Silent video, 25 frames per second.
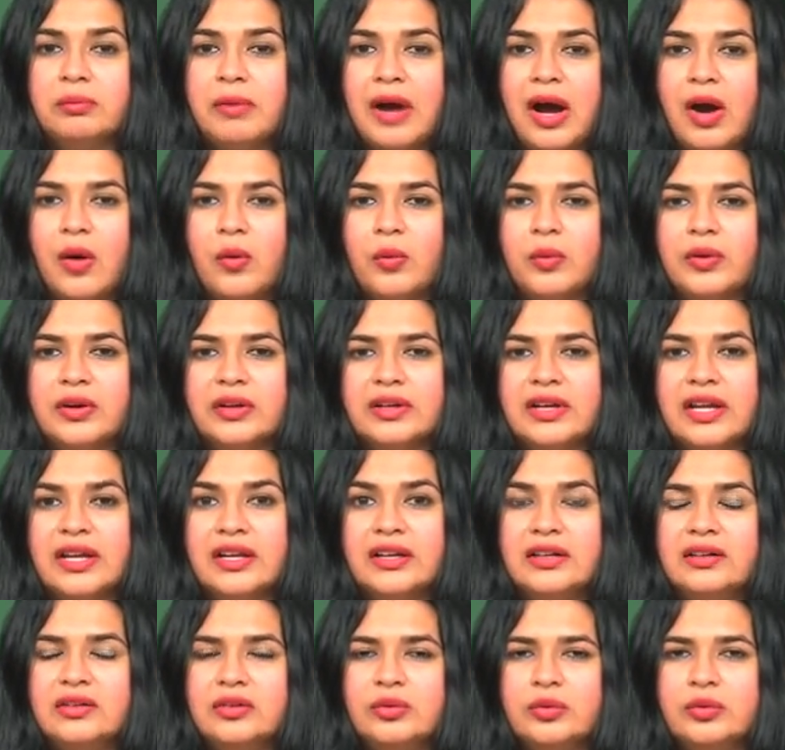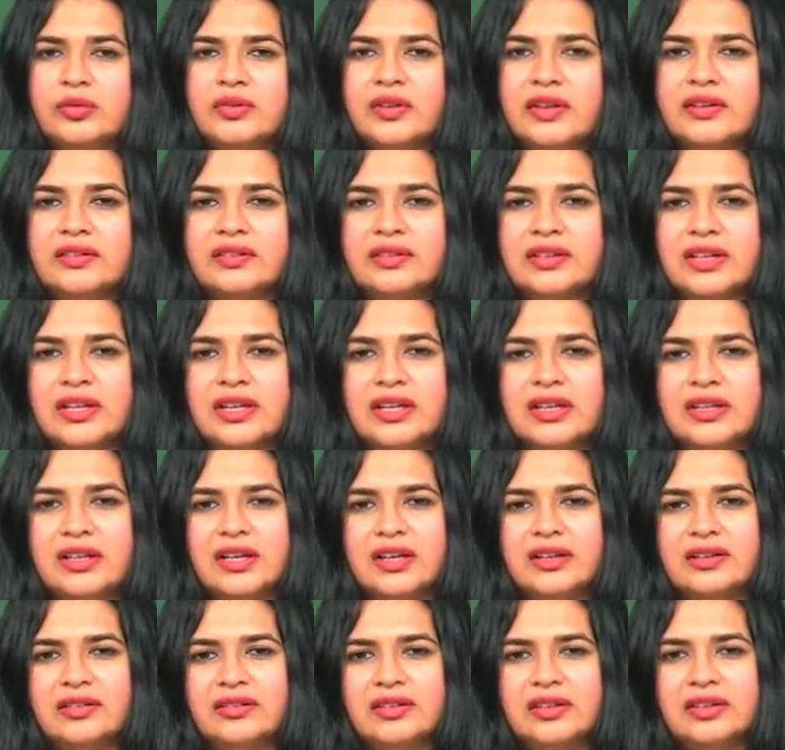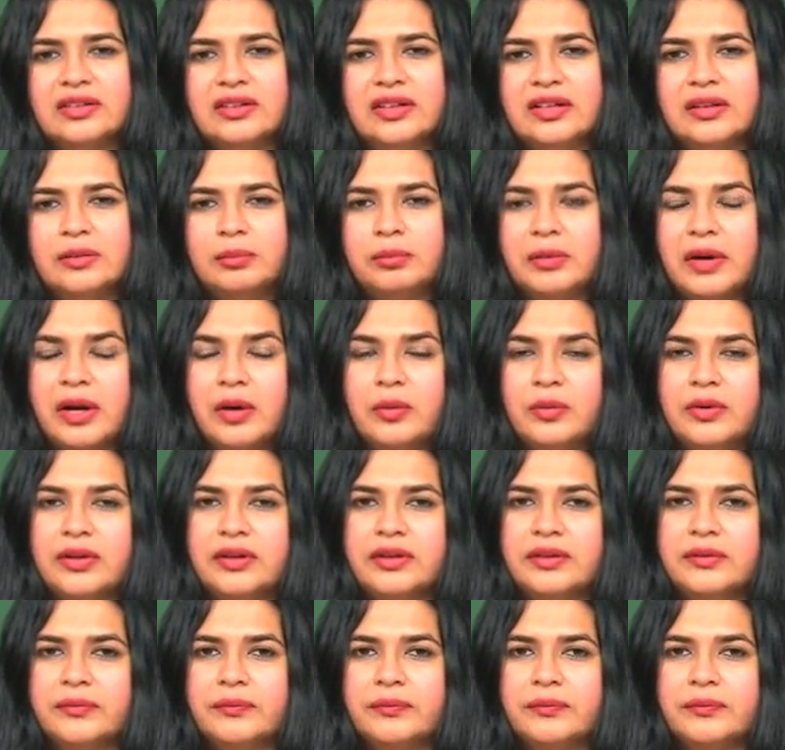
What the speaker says: power and to sustain and retain power.